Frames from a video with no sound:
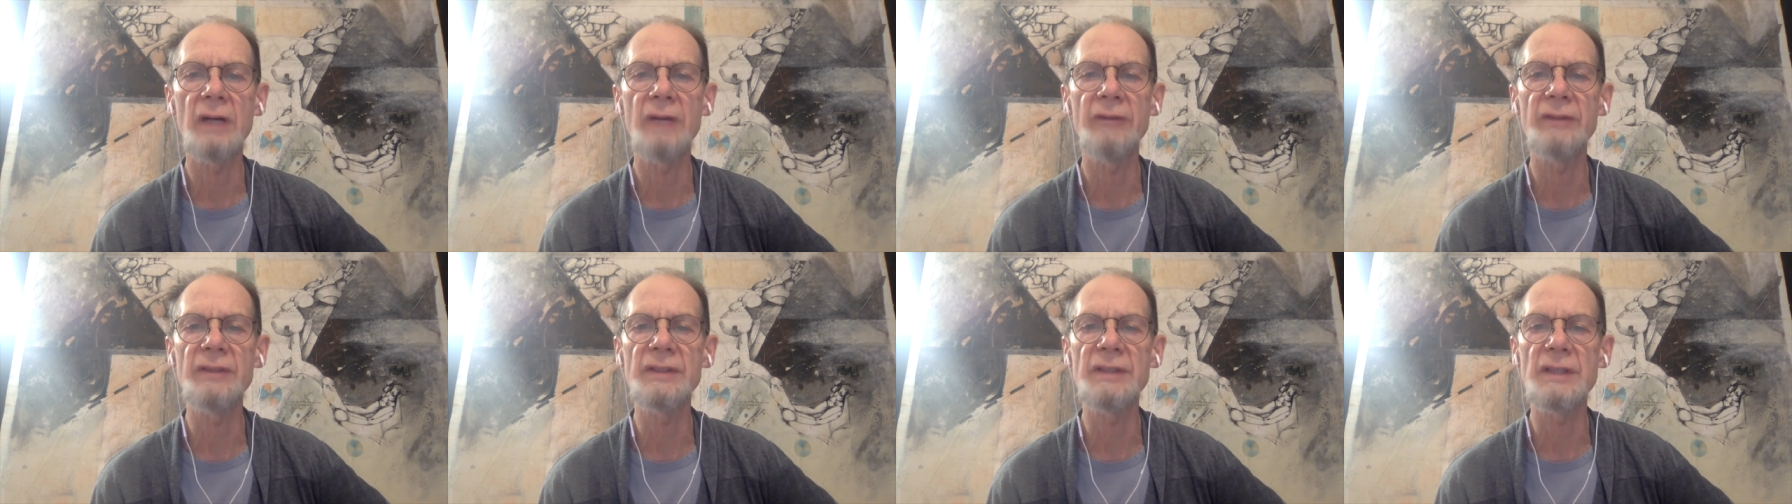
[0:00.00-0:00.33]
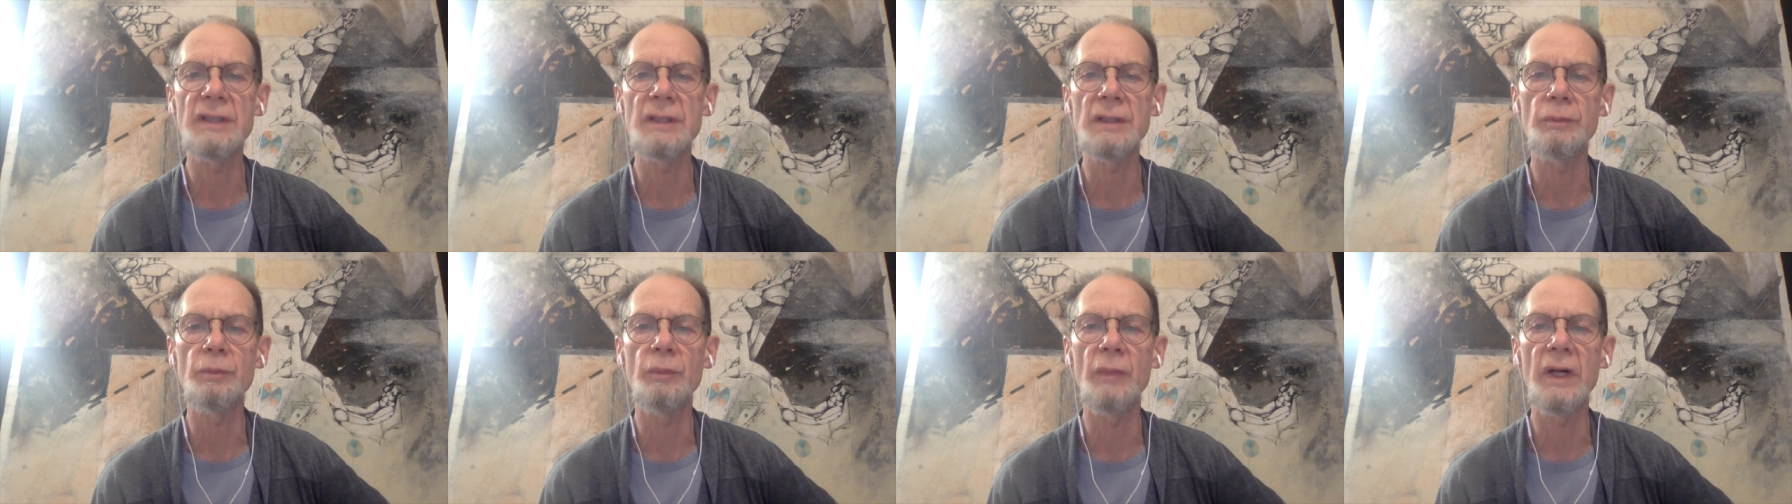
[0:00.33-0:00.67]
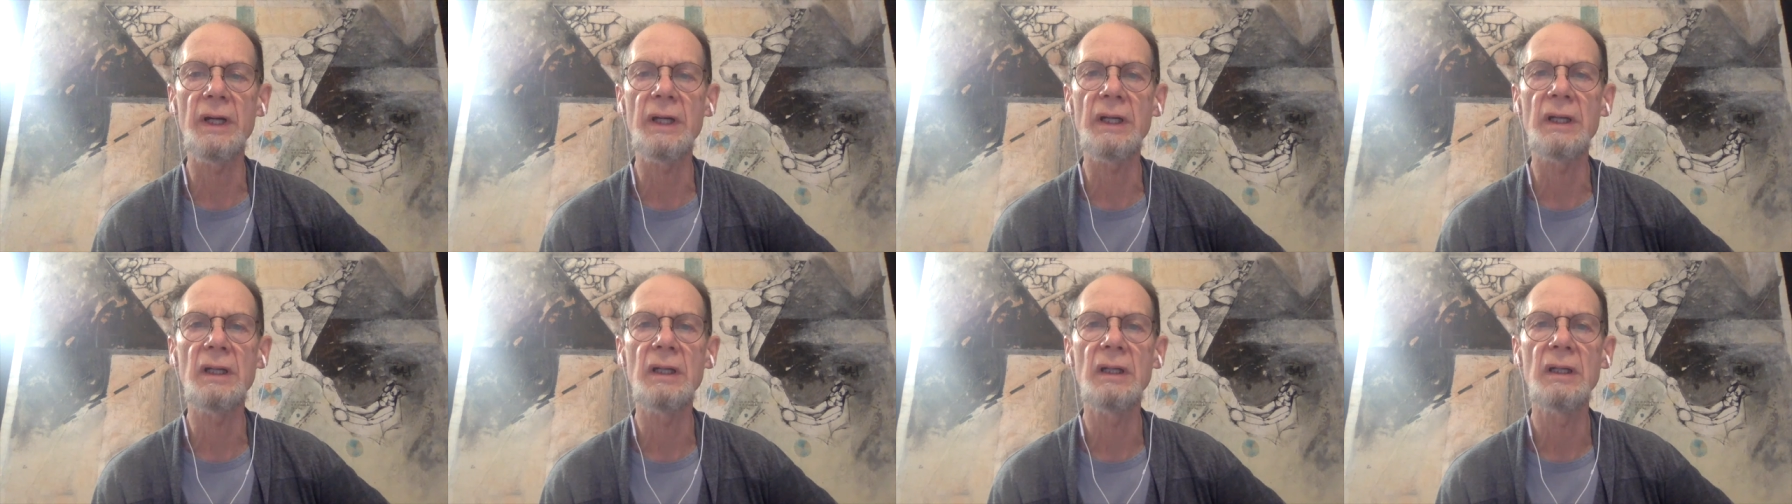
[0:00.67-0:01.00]
visited
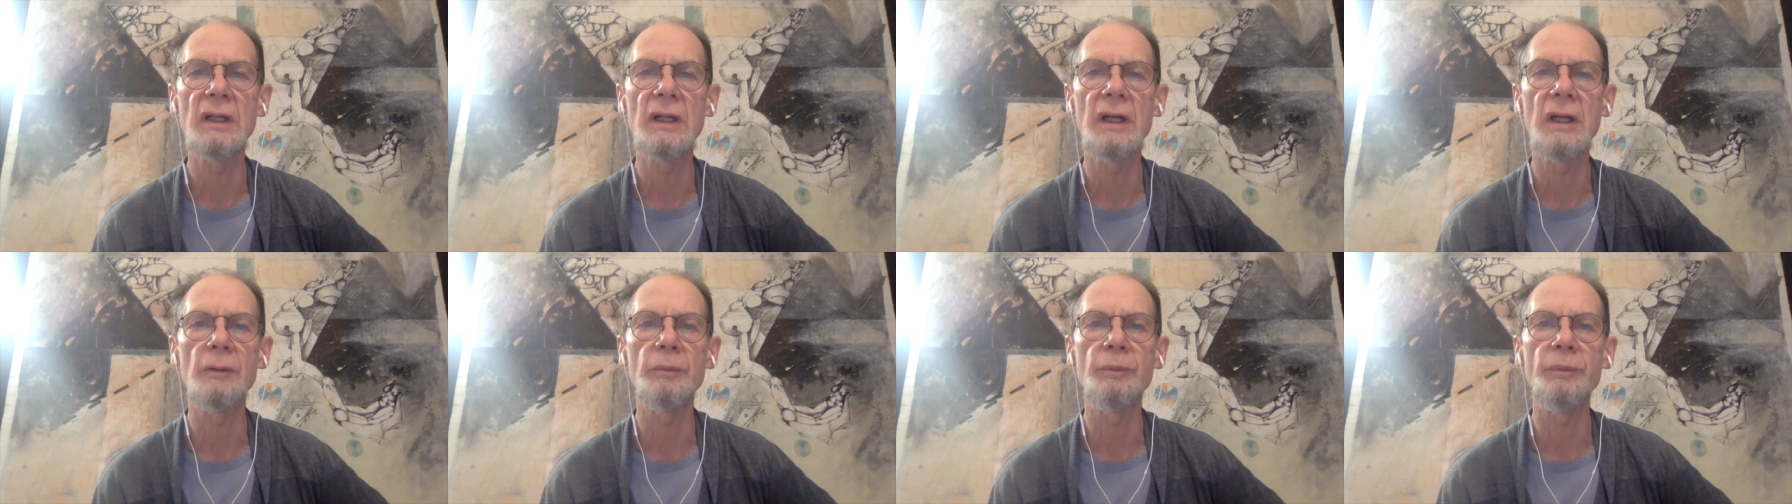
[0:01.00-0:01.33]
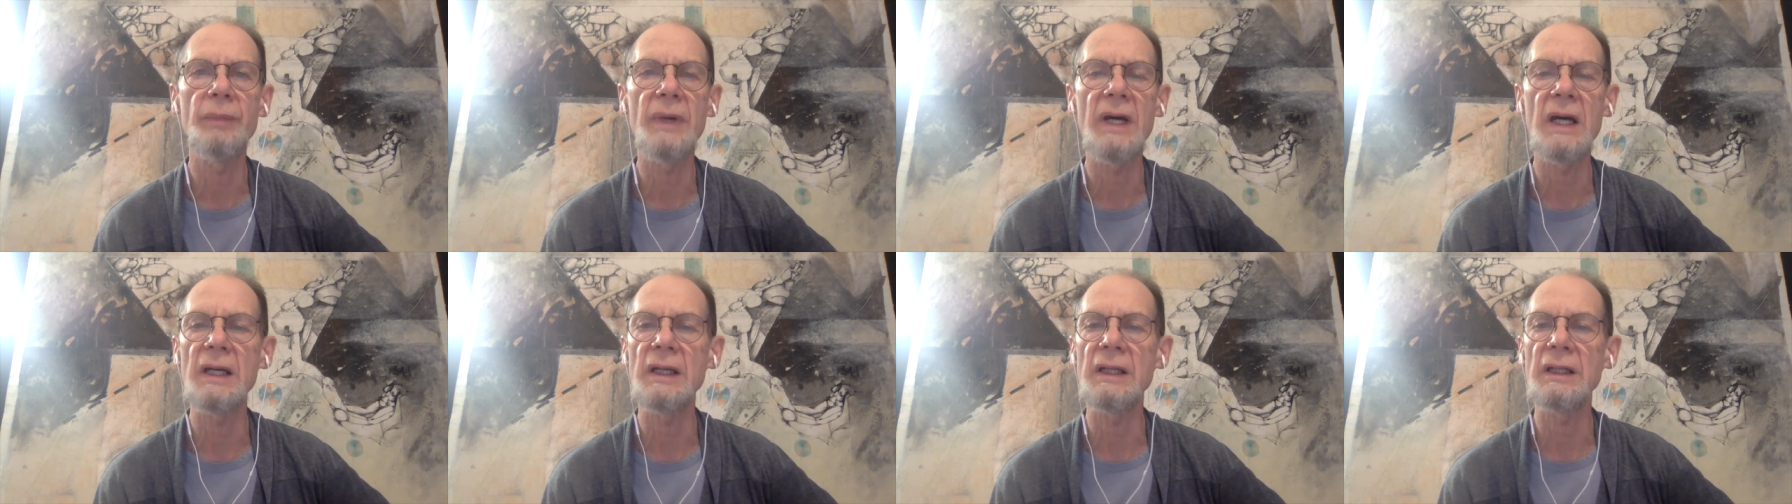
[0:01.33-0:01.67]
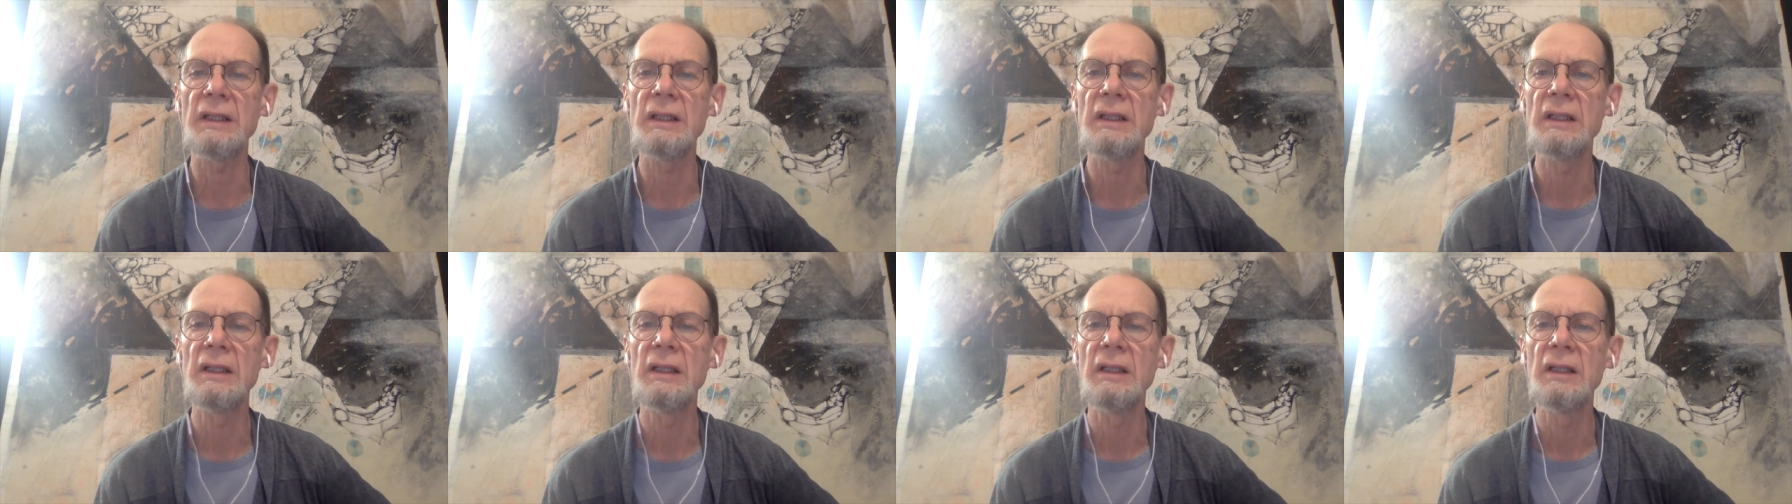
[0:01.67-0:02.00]
Mike and
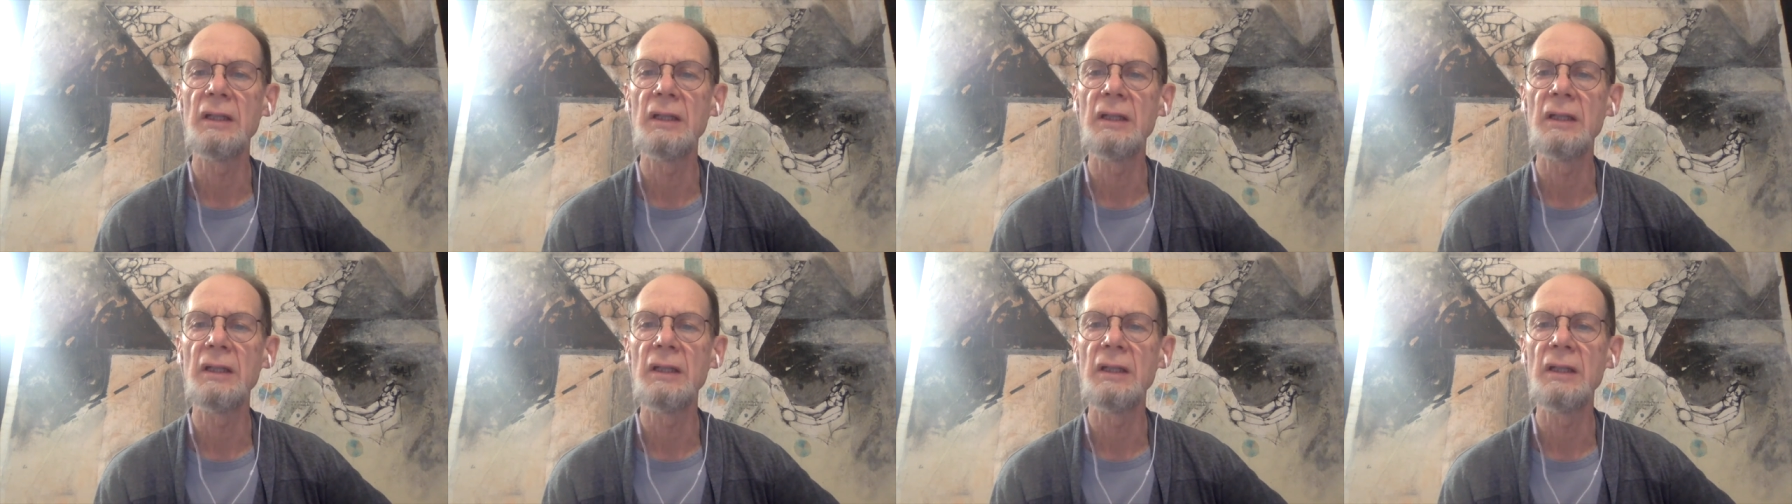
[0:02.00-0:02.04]
Patty